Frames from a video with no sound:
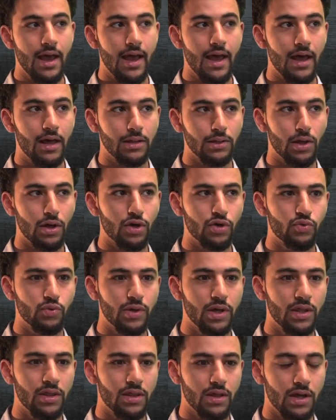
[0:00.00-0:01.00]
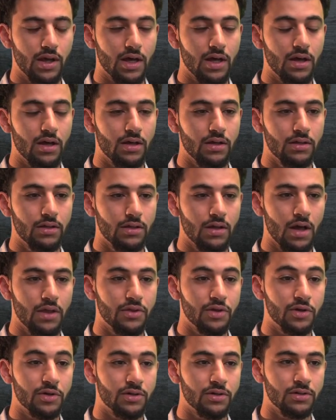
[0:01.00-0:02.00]
along with
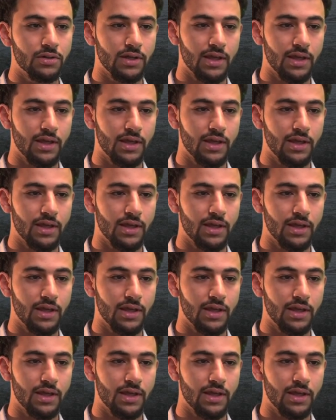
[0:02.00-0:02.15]
other